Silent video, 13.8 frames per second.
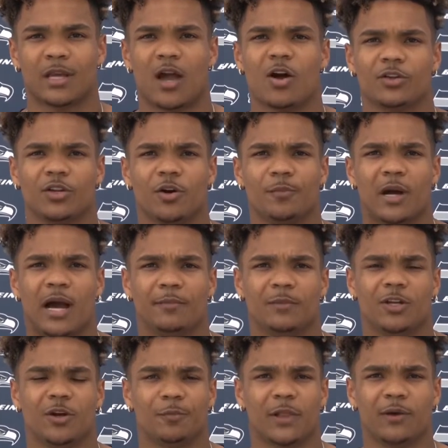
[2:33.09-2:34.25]
Oh, you
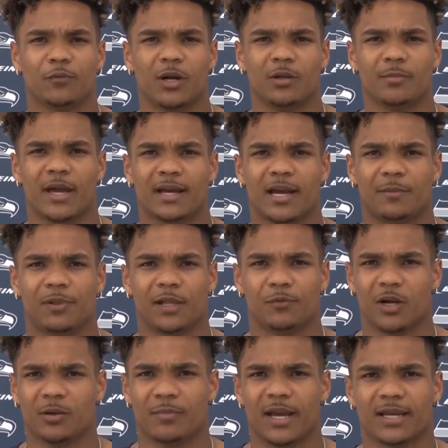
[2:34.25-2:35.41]
know, playing running back. I played
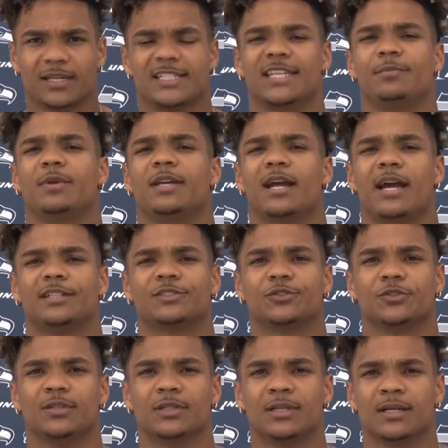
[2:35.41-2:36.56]
running back and DB in high
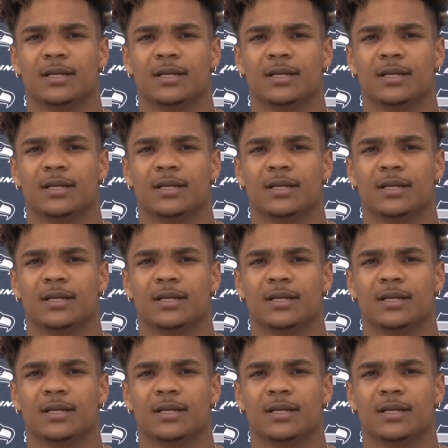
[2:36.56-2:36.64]
school,